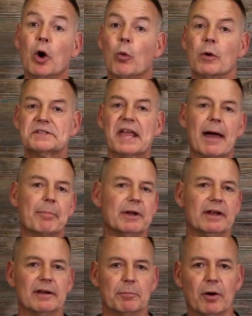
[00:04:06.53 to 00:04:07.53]
what's
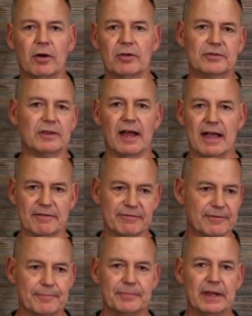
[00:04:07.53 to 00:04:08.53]
happening in Paul's
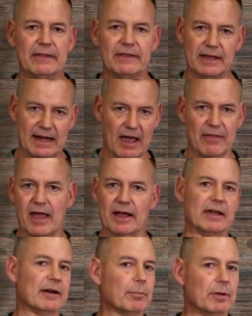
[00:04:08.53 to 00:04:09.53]
life and then how that
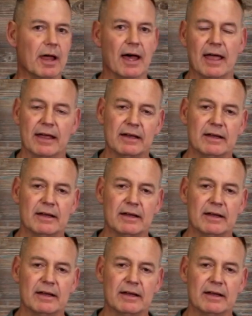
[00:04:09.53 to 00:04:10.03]
can apply